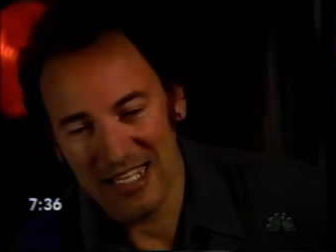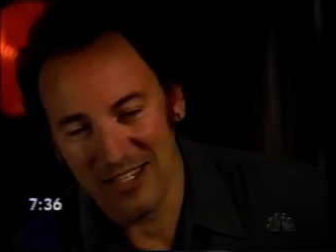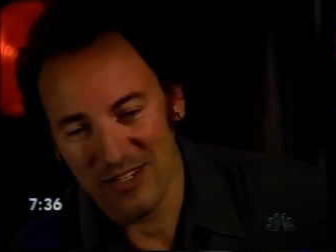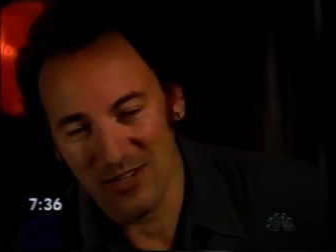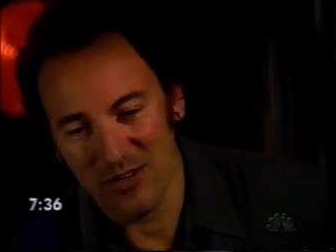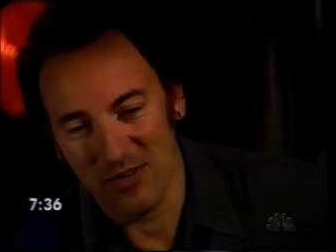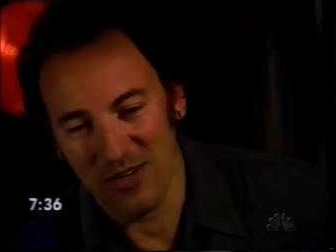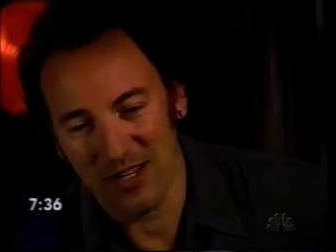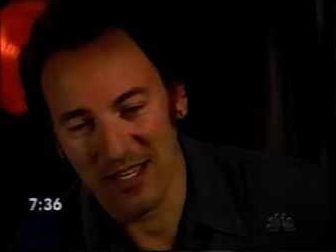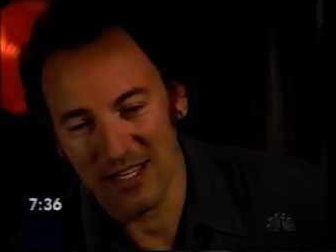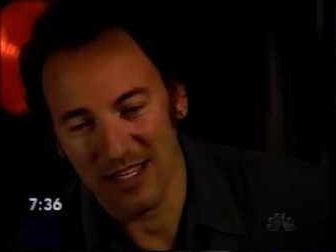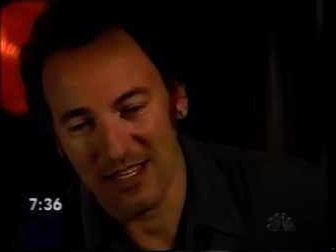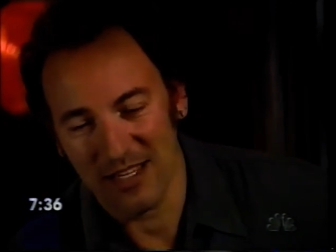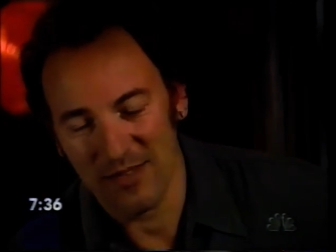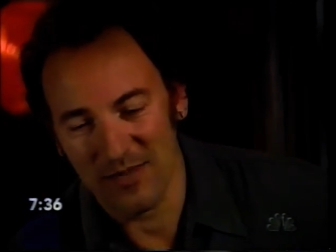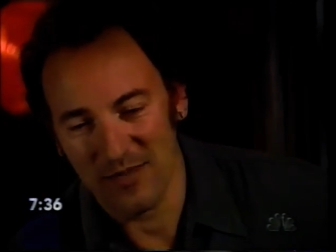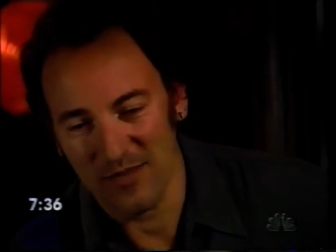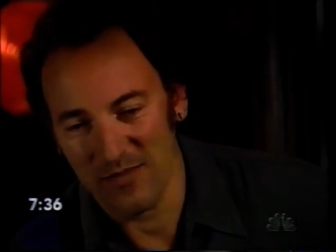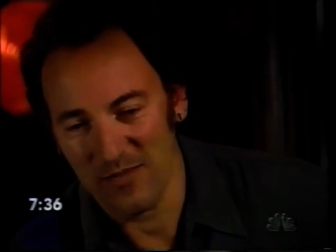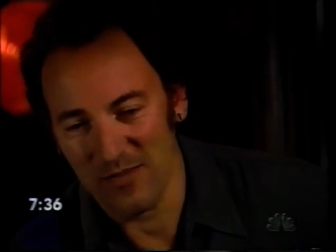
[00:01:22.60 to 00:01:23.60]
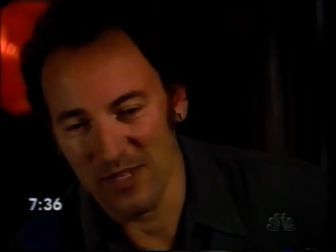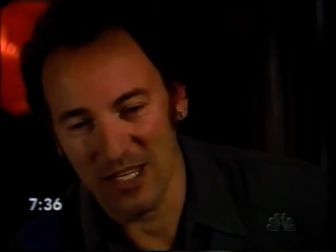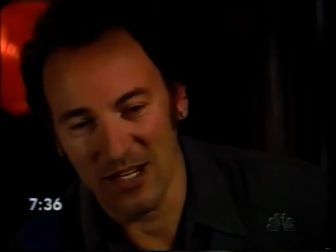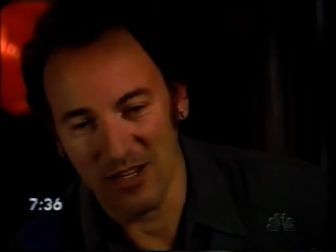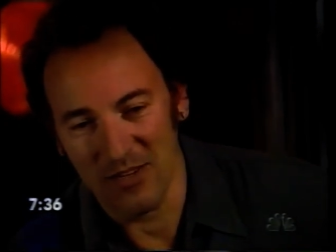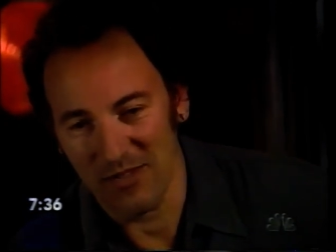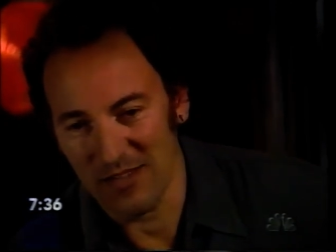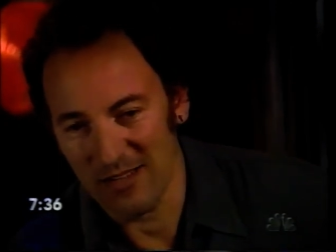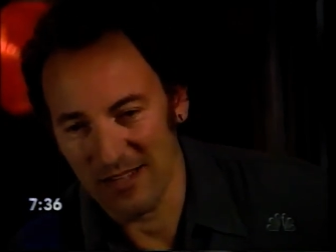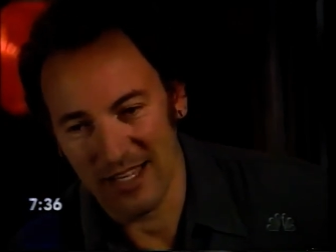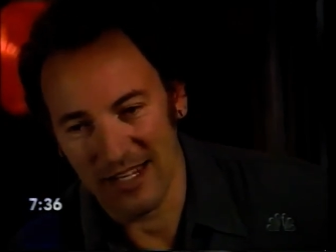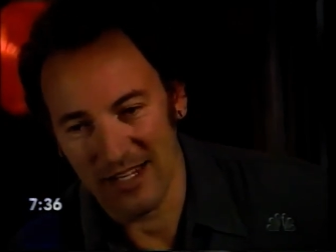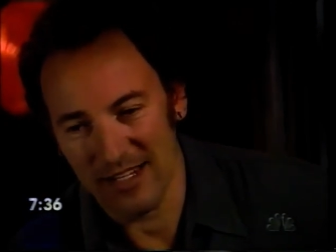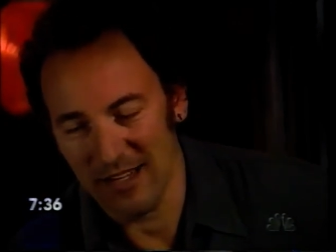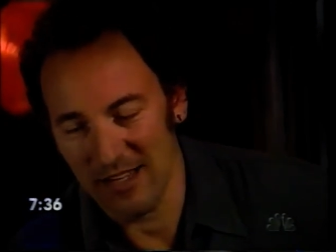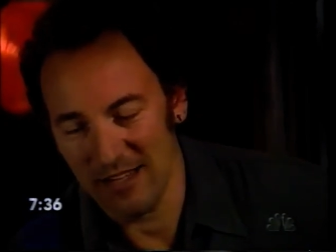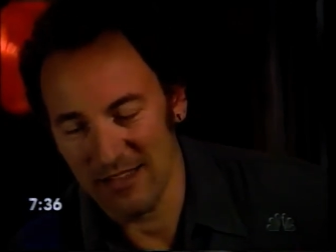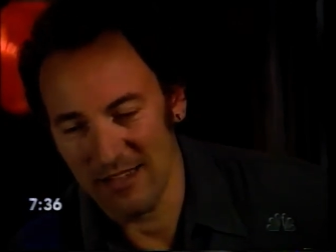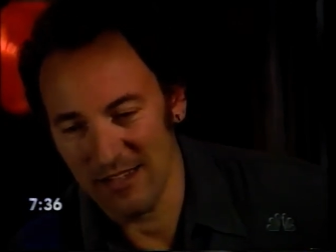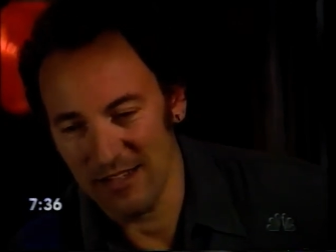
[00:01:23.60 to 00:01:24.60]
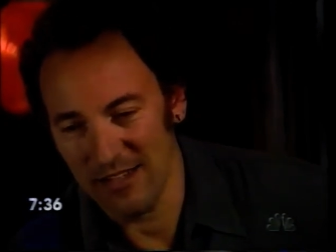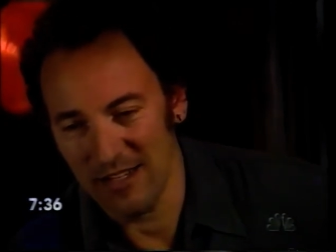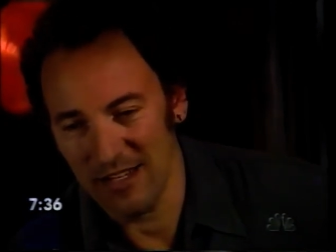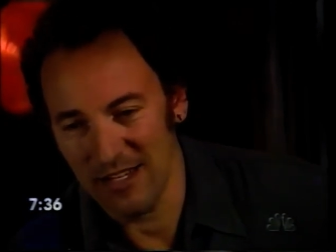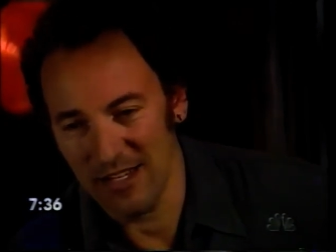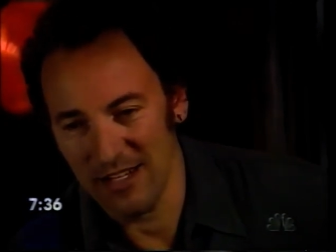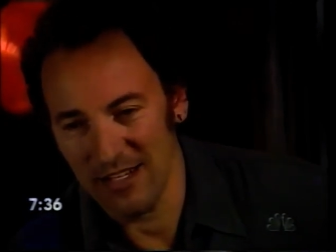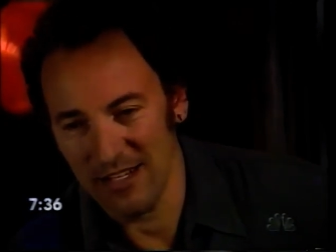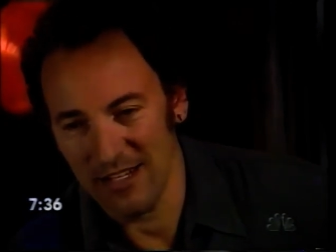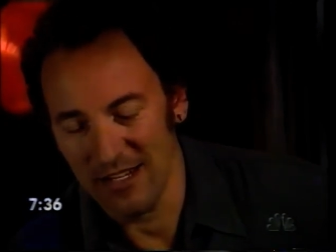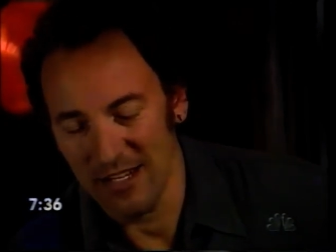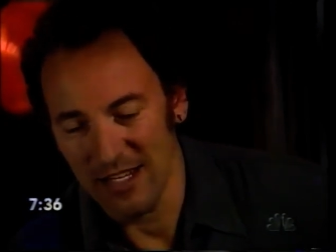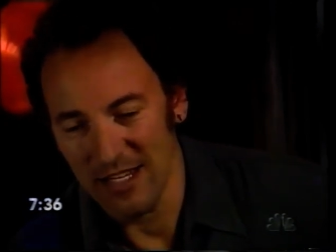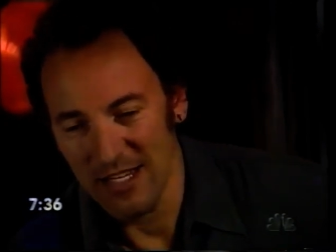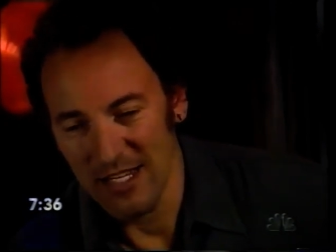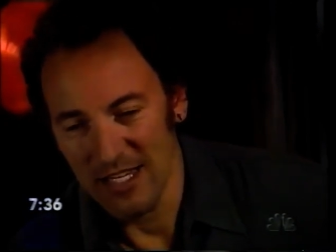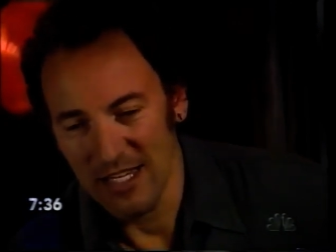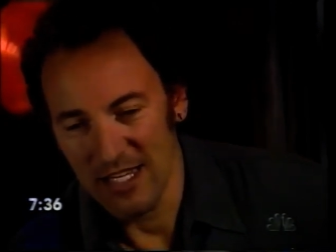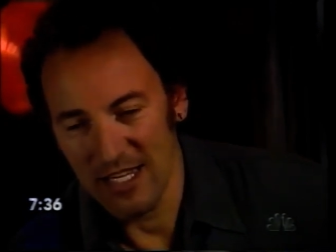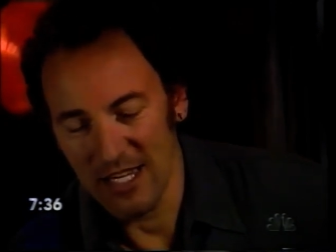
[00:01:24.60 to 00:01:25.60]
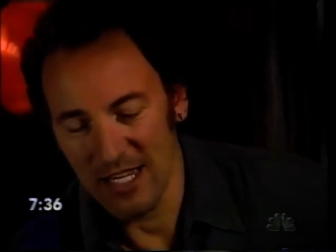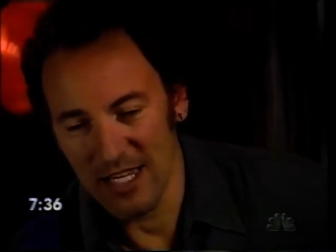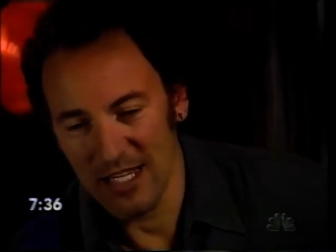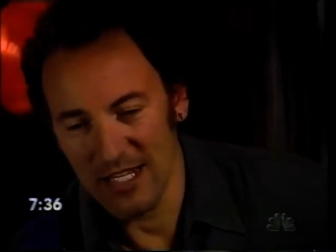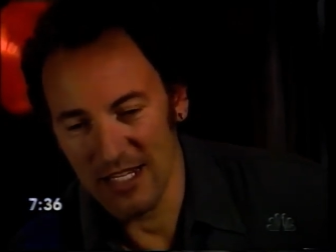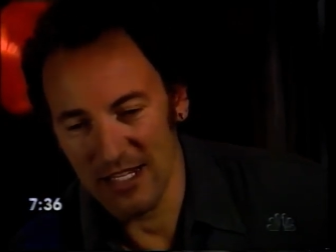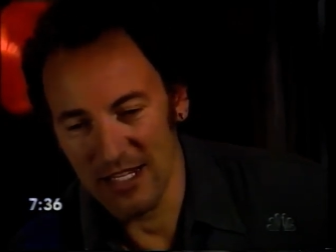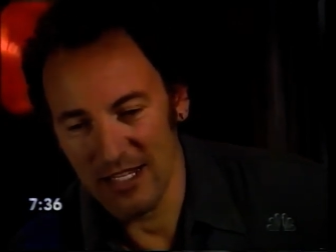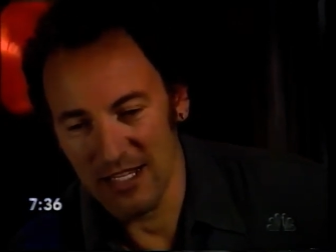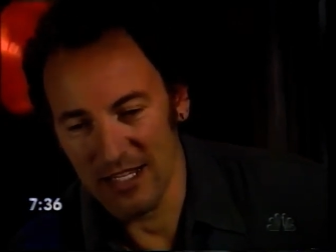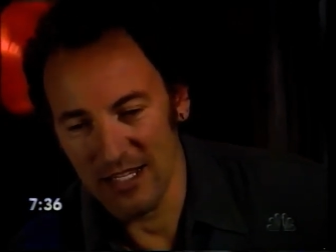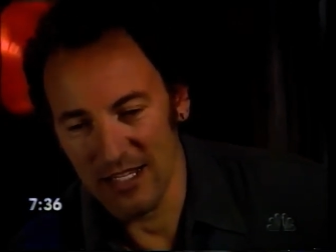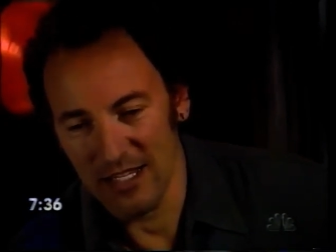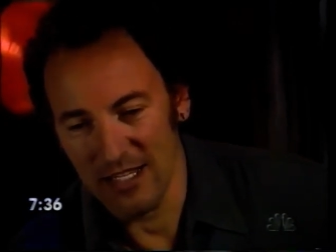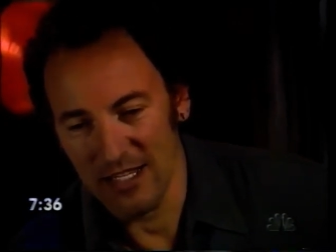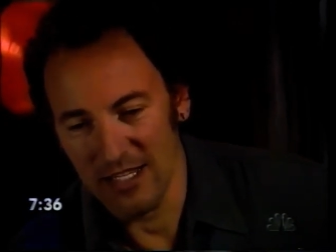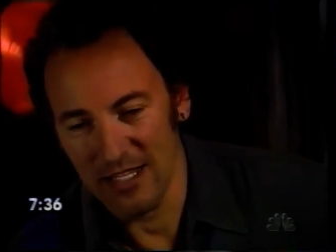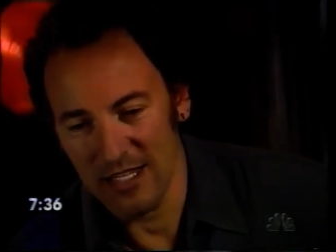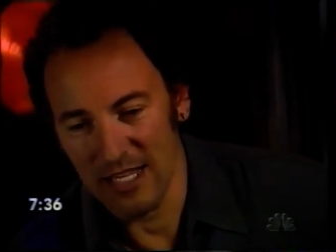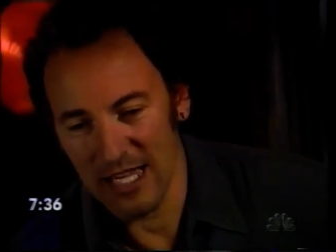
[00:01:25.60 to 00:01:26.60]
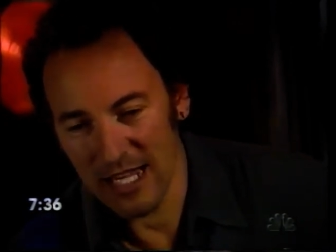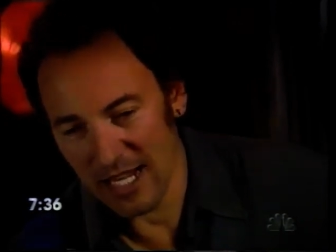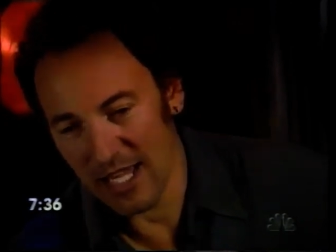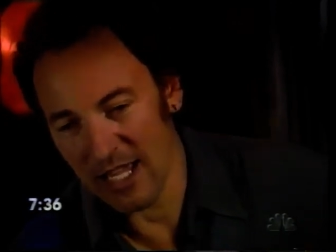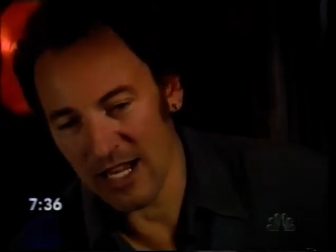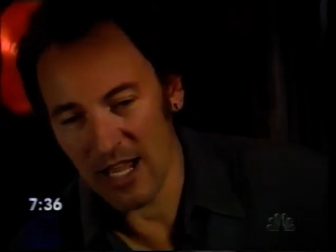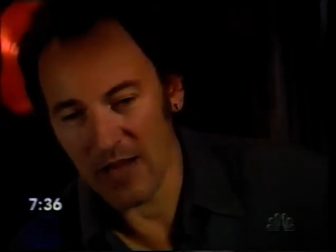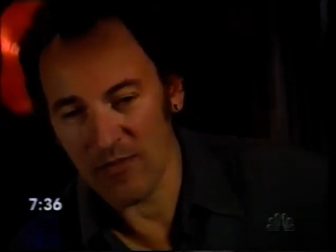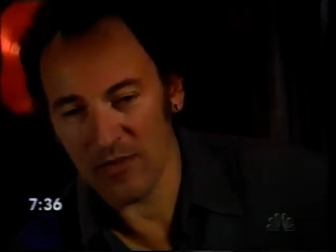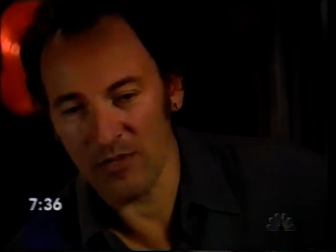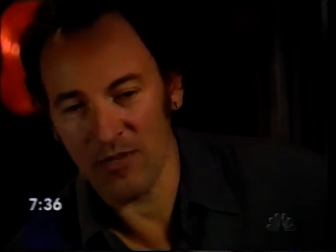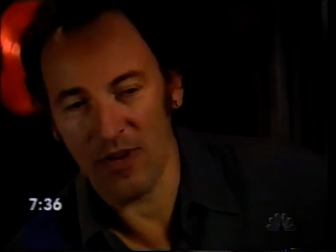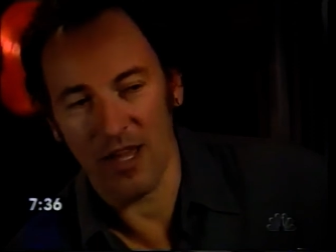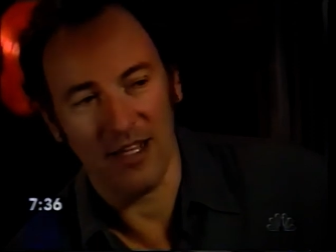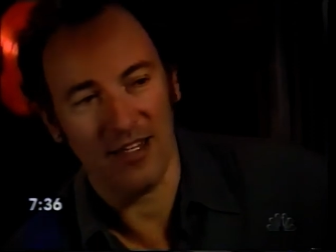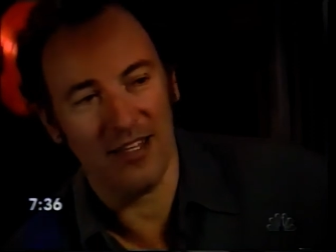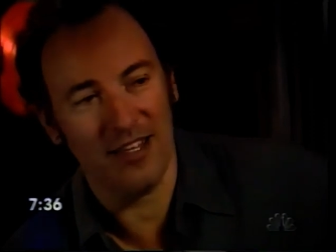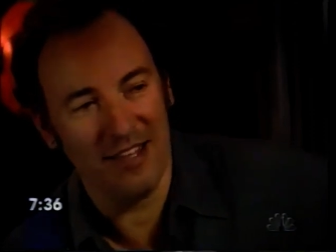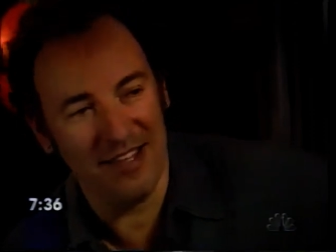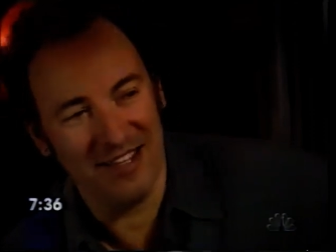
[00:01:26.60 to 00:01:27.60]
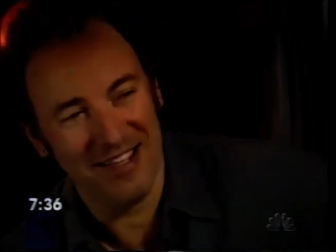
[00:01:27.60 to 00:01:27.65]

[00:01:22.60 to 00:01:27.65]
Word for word: and so I, you know, I got nuts and and and. Uh, and, and I was right.